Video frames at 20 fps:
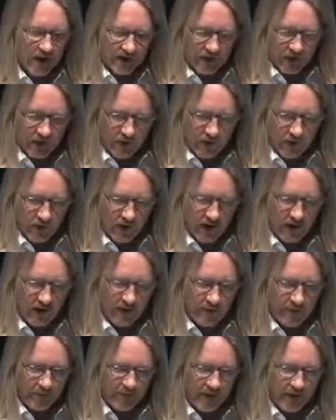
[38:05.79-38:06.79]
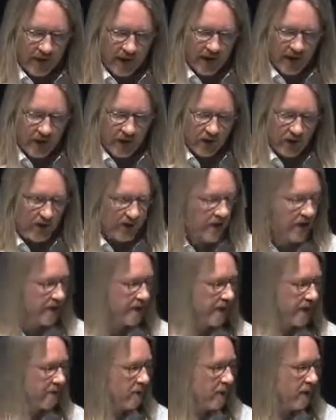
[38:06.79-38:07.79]
So I encourage you to
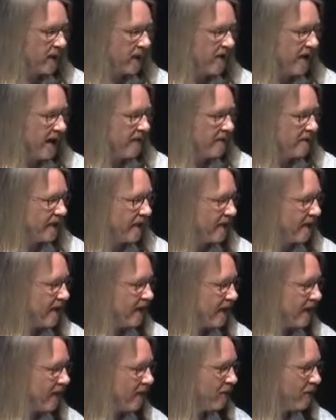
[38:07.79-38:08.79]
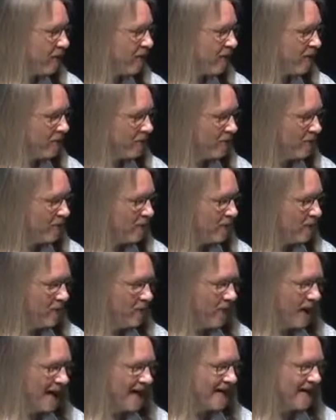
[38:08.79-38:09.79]
spend more time than their
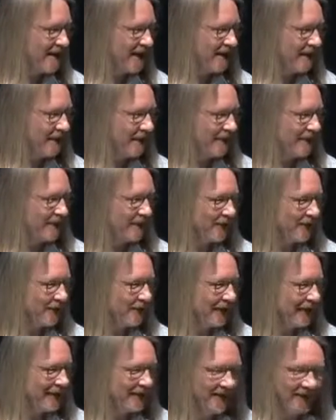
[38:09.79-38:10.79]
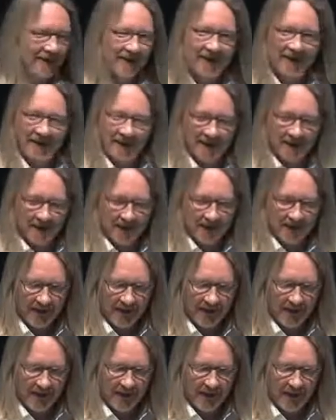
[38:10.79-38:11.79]
weighting would suggest.
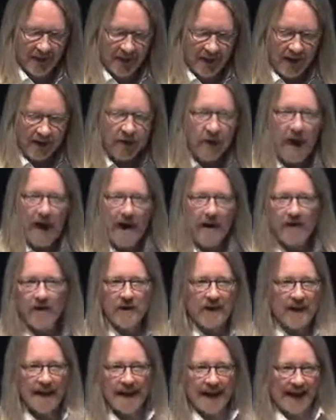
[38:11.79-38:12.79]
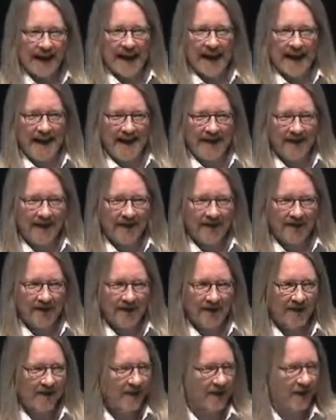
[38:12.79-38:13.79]
So how do you get an A
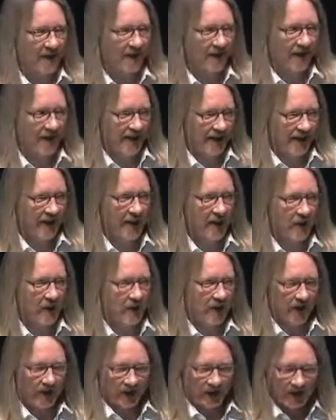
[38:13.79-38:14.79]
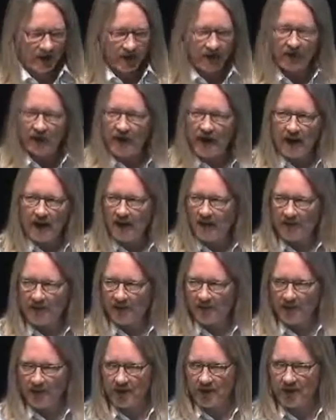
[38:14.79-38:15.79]
in the course? It's very
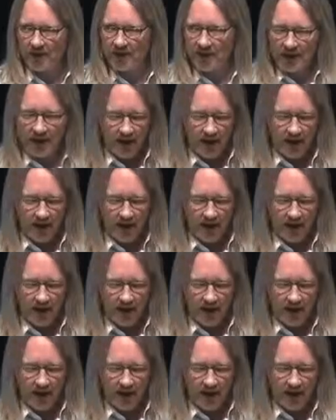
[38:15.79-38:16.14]
simple.